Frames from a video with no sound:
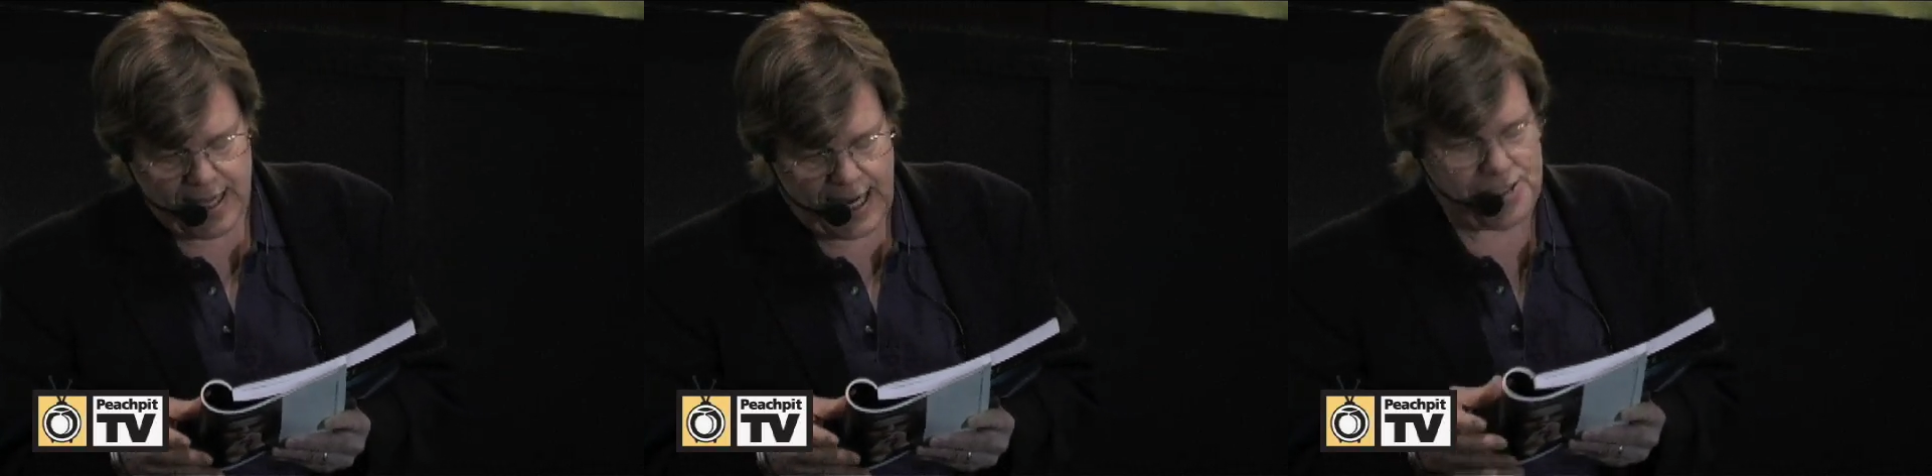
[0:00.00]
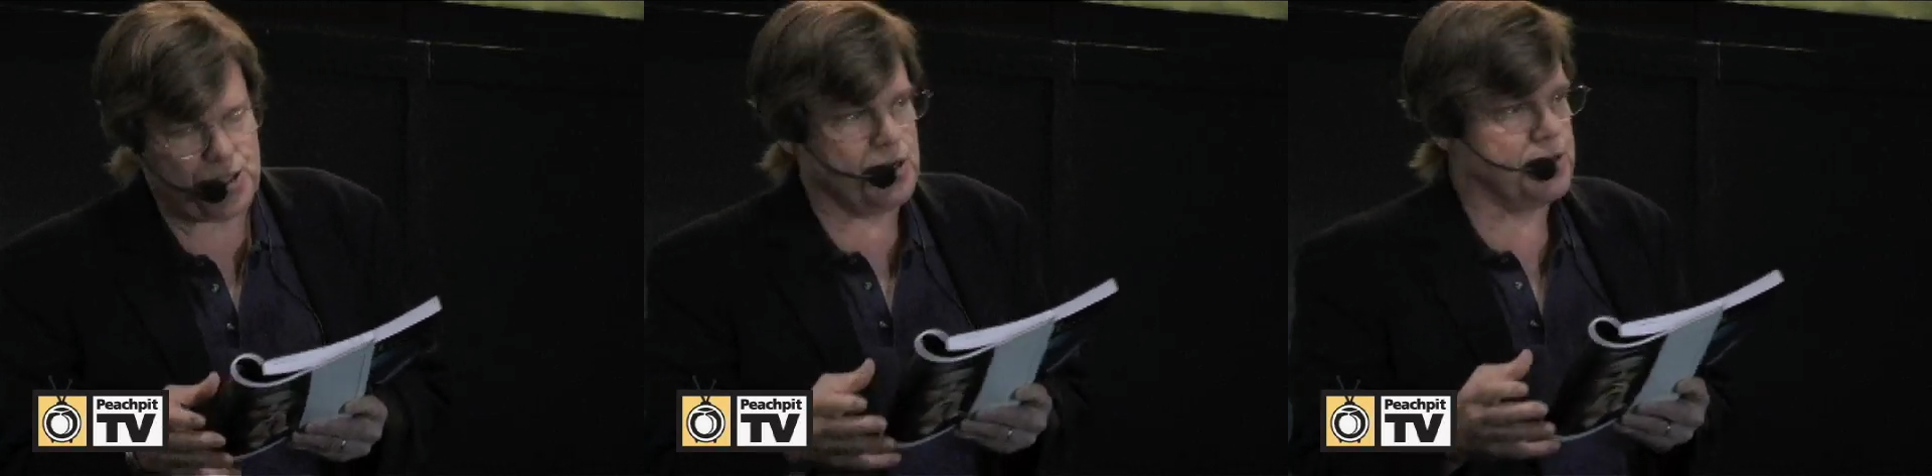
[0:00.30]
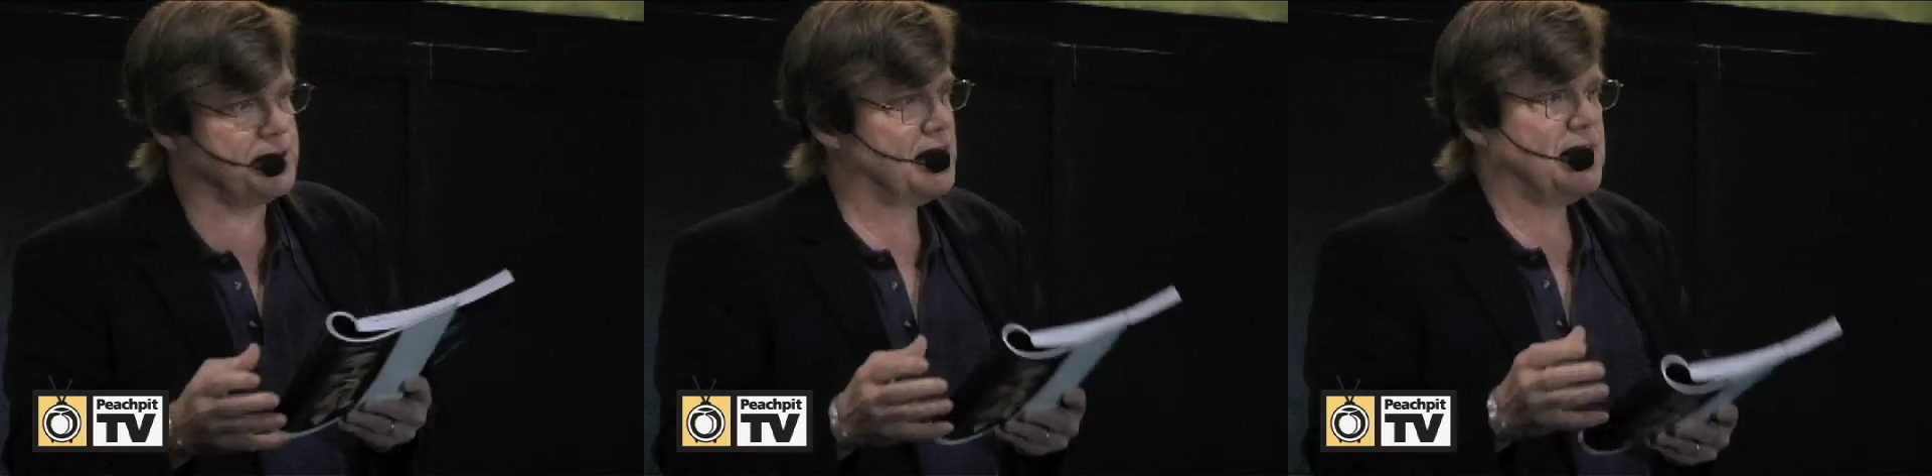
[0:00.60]
I
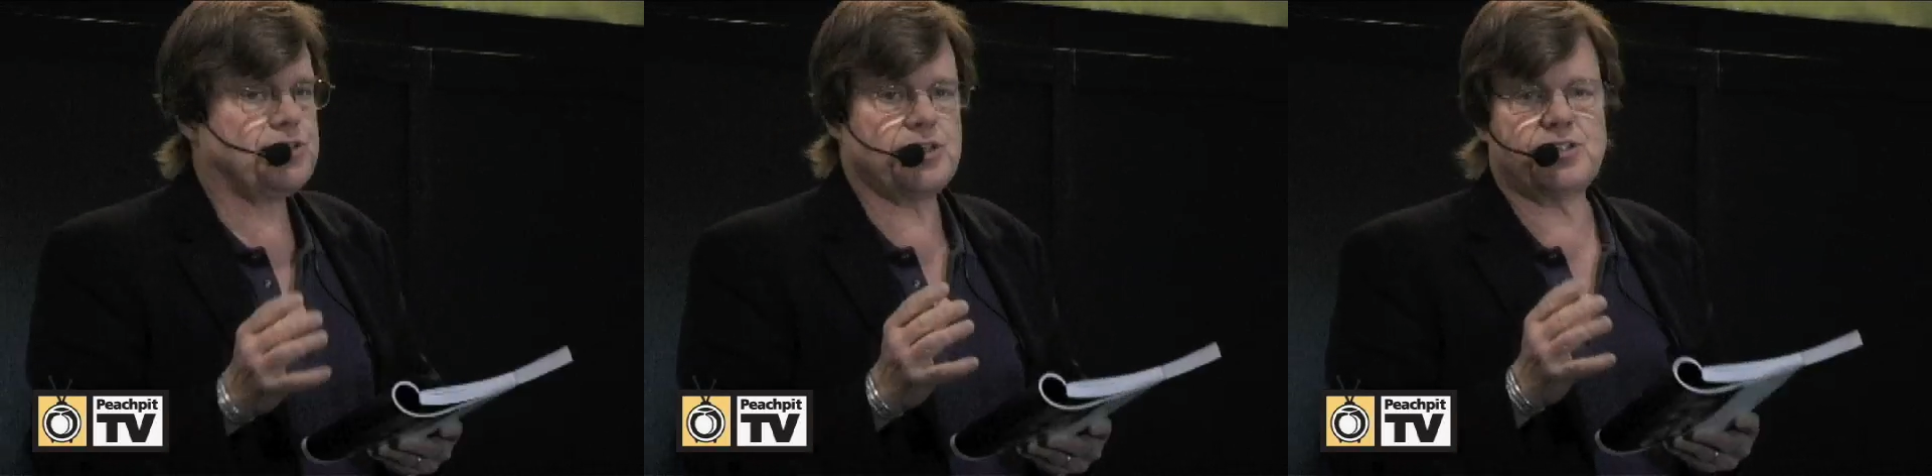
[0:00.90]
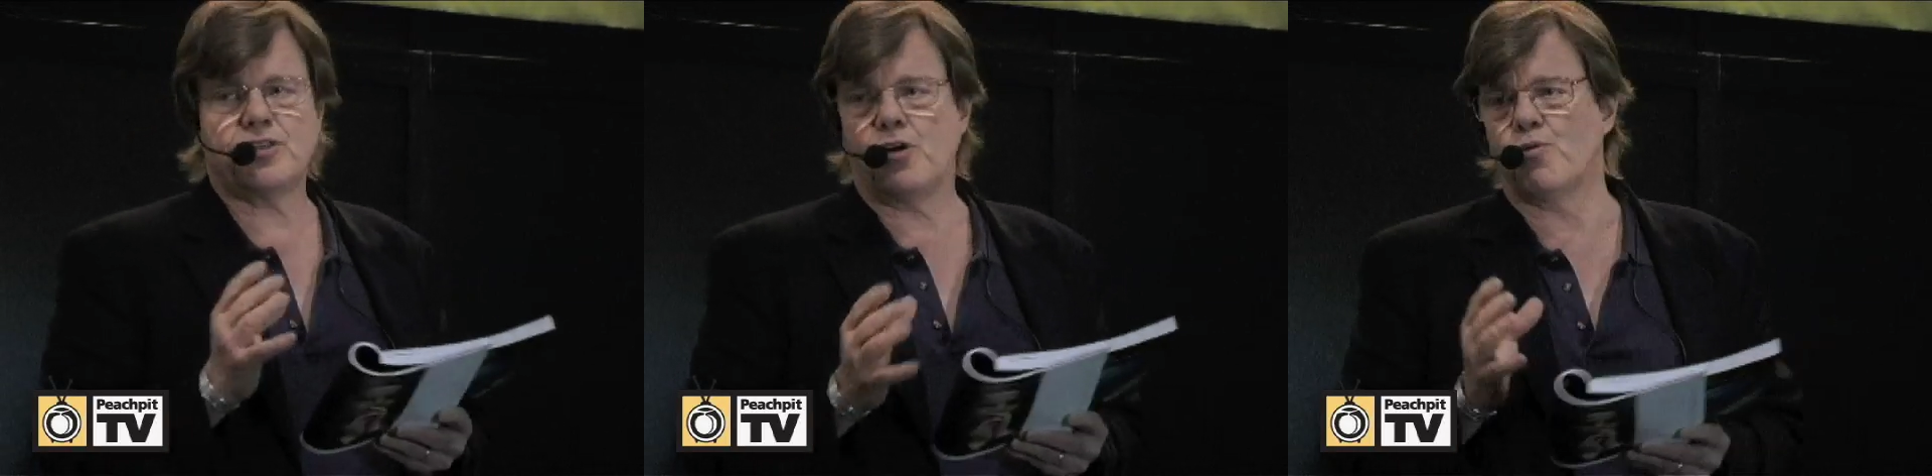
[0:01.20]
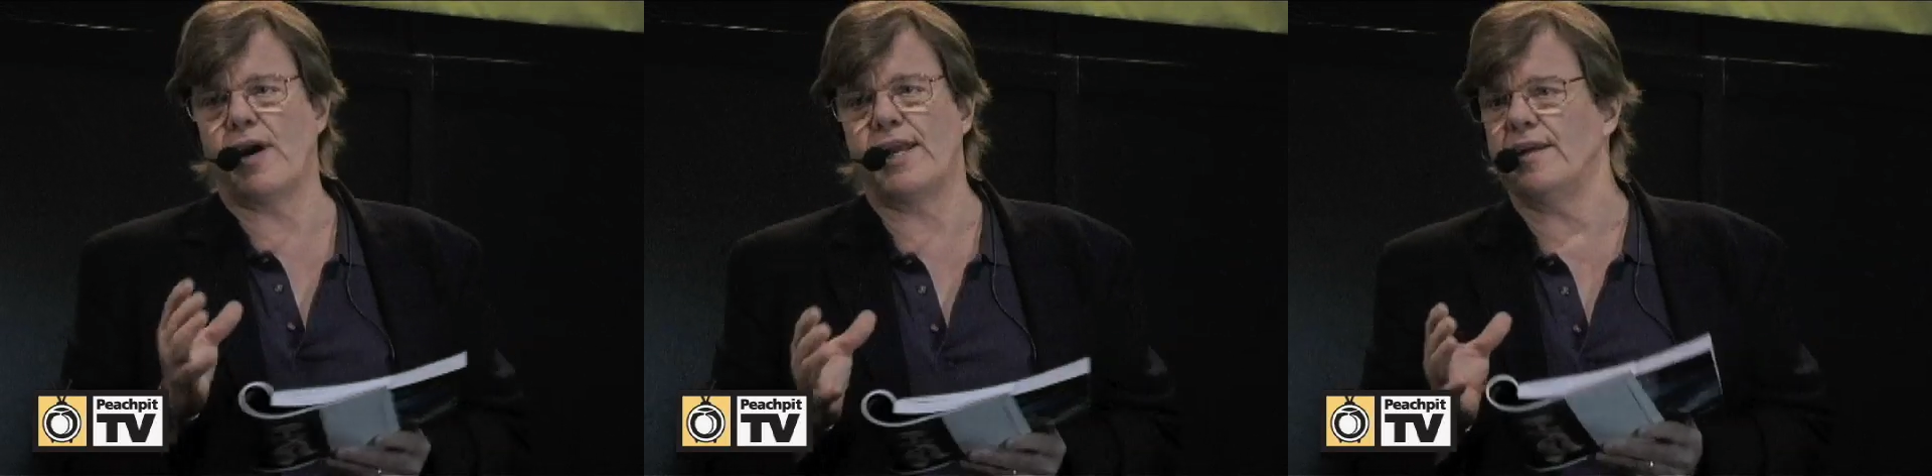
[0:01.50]
turned, just so ready